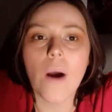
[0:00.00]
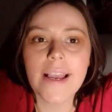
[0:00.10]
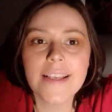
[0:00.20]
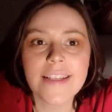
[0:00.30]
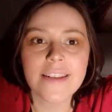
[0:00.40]

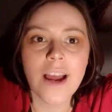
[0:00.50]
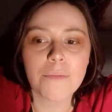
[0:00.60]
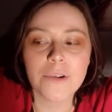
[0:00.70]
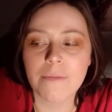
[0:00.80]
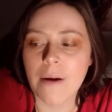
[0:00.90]
why is it
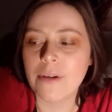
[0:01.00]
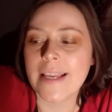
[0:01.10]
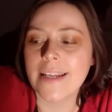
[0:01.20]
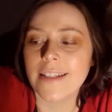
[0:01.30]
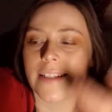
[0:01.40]
not re-
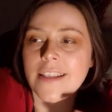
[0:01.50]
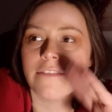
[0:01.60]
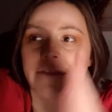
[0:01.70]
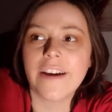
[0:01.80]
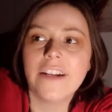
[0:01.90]
represented in
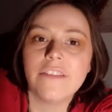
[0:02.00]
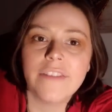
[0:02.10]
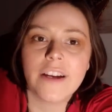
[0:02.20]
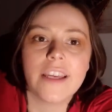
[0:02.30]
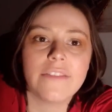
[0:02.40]
the final
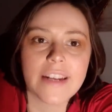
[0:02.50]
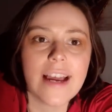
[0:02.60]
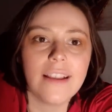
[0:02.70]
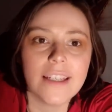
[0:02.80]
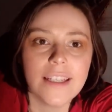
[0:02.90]
fucking
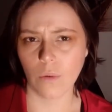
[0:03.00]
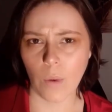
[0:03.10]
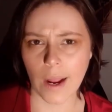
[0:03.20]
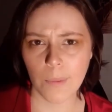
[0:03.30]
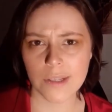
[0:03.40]
finale?
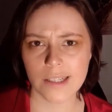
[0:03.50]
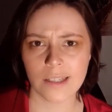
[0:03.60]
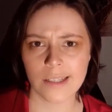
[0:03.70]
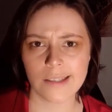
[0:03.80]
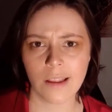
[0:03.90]
Why
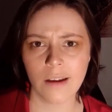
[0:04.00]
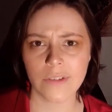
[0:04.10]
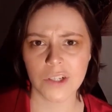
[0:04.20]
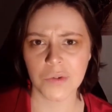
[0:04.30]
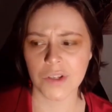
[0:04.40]
wasn't his
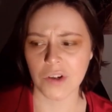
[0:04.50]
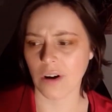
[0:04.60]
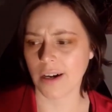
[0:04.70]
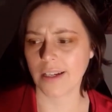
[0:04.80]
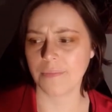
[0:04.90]
love interest
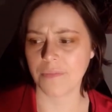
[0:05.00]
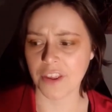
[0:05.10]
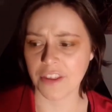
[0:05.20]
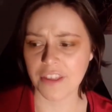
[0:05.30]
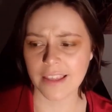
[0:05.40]
arc
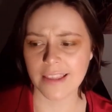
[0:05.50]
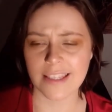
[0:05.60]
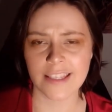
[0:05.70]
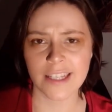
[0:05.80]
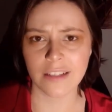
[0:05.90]
the thing
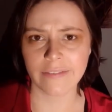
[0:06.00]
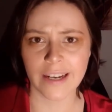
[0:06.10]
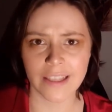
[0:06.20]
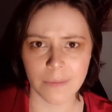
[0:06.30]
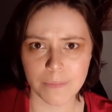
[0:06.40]
that
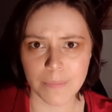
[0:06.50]
signified the